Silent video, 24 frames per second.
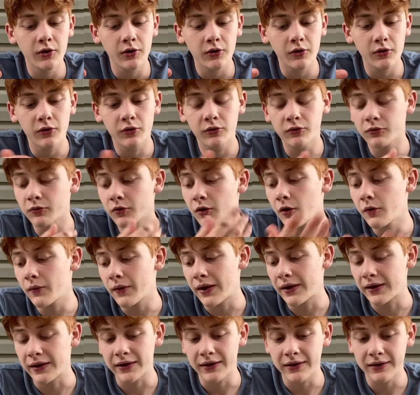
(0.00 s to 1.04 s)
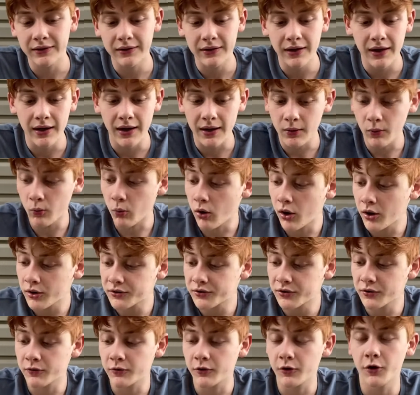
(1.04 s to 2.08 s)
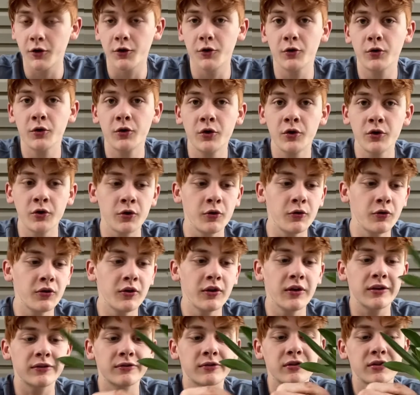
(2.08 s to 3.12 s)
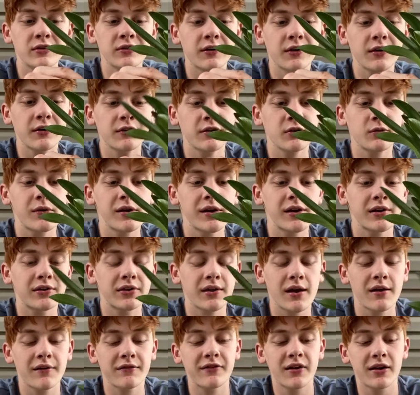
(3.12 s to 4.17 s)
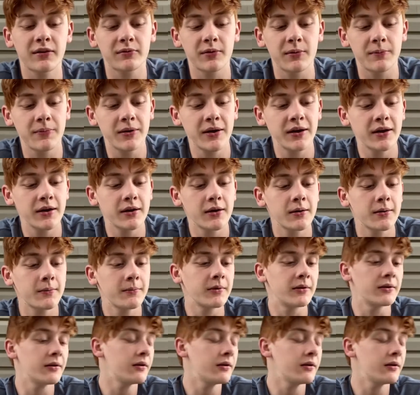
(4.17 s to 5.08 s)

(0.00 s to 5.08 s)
grow any, and I want to grow new things, which is also why I got that Fragmentidium and